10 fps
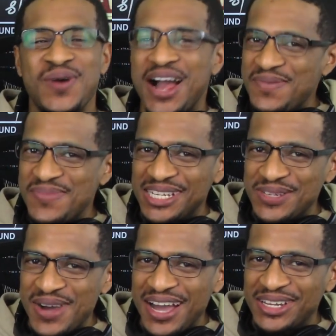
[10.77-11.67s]
Why am I
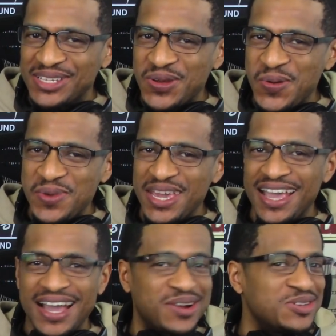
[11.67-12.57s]
smiling so
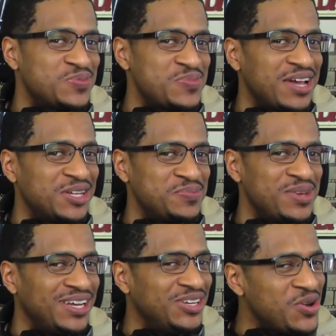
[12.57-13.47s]
big? I don't smile this
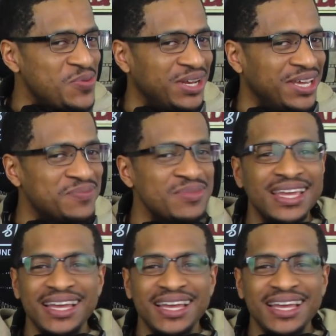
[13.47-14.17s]
big normally.